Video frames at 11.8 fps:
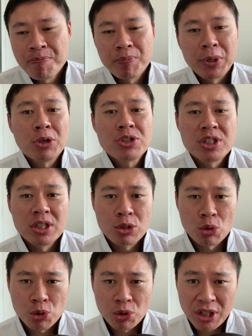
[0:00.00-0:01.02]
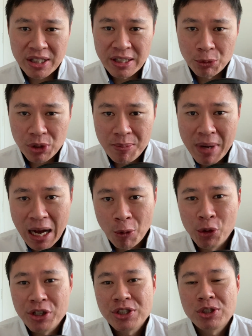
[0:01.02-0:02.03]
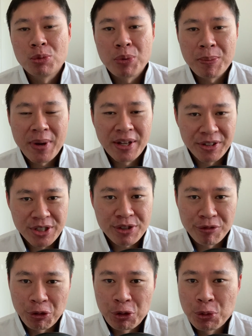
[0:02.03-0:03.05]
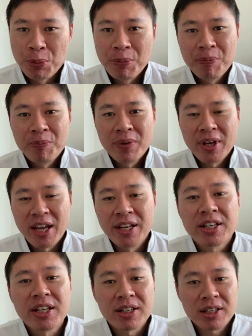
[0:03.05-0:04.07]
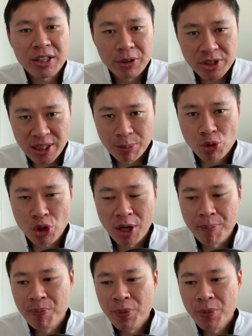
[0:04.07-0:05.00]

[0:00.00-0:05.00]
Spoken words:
because it's also taken our team hours to prepare this for you. And again, click on the subscribe.